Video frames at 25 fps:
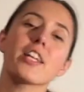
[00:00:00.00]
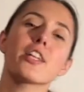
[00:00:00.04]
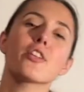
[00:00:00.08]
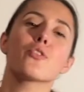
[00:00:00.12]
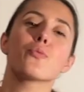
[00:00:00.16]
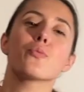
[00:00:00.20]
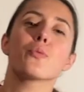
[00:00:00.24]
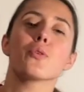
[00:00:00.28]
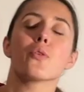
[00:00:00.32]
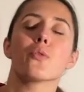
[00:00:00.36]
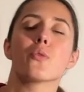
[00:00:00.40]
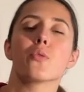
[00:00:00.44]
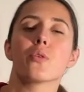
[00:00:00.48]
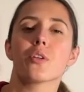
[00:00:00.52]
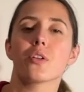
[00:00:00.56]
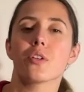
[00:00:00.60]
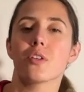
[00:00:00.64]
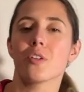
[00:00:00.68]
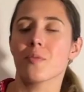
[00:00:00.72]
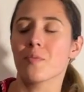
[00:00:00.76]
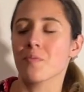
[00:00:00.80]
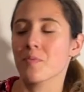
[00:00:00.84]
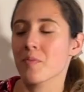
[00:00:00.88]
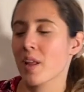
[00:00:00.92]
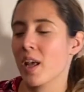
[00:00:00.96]
need to be real.
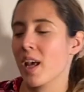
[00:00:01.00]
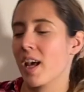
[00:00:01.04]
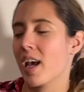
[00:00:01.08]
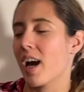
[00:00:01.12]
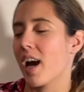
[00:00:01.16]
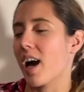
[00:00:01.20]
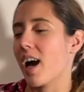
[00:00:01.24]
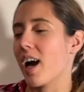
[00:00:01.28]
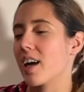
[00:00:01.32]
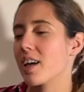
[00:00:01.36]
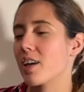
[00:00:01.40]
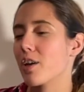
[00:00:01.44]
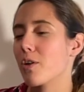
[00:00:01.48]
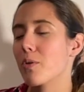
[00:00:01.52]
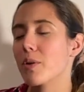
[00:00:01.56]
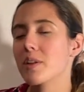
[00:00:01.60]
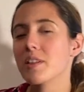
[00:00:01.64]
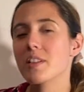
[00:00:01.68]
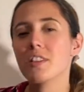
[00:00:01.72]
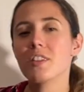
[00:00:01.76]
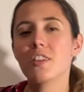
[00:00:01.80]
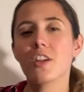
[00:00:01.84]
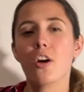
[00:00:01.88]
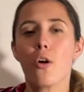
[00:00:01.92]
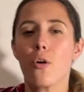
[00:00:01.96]
I
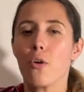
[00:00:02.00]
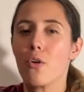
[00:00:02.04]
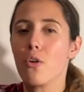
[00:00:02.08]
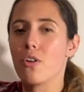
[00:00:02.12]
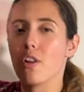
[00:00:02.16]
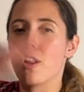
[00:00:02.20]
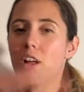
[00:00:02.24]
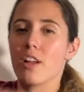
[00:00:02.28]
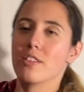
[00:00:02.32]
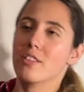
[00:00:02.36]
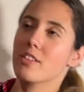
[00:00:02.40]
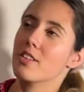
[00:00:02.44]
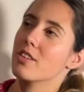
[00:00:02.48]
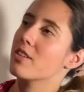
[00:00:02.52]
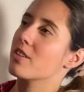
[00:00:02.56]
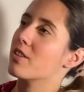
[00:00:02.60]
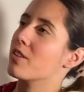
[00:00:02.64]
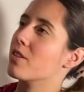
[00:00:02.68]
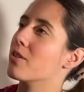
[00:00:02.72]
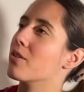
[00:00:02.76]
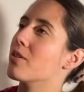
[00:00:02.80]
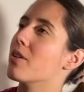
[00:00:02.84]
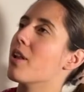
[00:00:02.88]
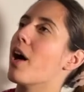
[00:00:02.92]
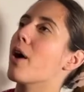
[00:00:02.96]
already did the
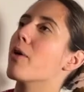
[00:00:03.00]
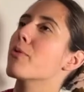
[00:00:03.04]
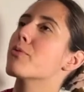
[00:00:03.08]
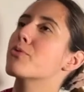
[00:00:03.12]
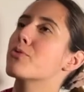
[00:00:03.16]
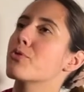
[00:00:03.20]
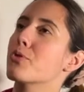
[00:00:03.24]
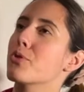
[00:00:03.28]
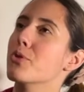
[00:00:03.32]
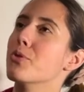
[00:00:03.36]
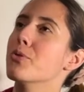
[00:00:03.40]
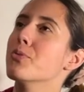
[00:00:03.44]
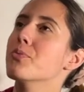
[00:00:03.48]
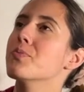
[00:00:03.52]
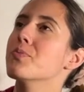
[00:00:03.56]
whole outro.